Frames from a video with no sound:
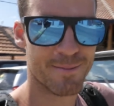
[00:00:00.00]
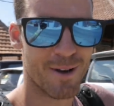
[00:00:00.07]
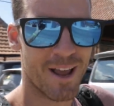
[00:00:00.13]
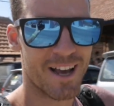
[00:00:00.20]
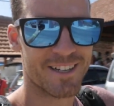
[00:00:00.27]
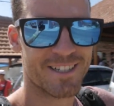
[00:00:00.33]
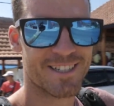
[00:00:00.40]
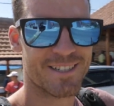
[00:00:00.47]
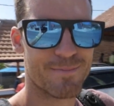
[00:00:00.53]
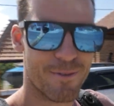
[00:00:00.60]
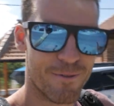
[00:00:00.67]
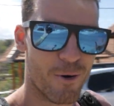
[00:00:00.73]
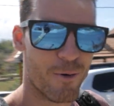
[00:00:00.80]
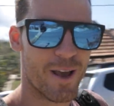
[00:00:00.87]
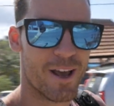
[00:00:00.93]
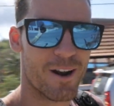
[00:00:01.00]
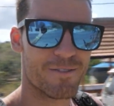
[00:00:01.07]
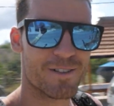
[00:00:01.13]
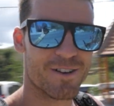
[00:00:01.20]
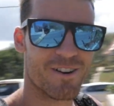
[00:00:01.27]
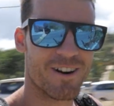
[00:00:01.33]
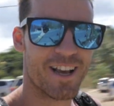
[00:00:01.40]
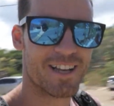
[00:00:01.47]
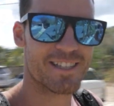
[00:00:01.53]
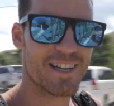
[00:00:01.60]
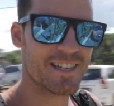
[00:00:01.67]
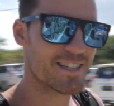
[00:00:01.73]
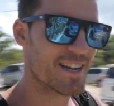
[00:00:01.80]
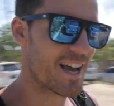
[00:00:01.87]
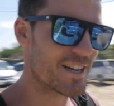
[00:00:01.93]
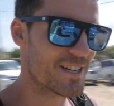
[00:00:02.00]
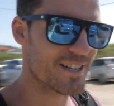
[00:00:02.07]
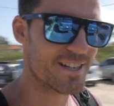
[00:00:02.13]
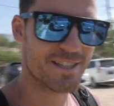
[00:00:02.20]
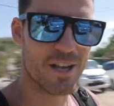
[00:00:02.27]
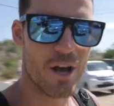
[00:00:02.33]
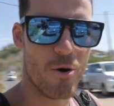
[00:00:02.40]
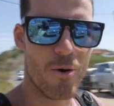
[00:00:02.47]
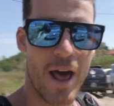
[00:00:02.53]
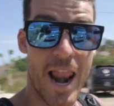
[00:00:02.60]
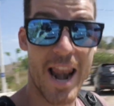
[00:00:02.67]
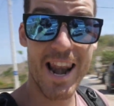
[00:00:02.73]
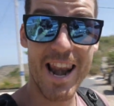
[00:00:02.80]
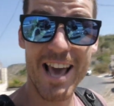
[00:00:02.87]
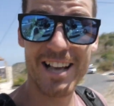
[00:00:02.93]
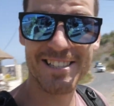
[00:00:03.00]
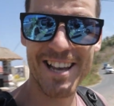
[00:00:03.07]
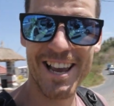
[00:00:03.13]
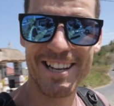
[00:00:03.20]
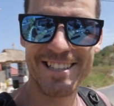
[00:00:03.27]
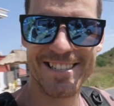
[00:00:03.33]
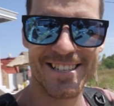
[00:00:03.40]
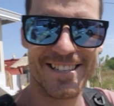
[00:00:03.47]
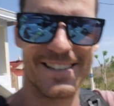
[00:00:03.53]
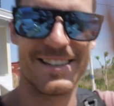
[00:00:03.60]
some lunch before we head off to our next destination. So let's eat.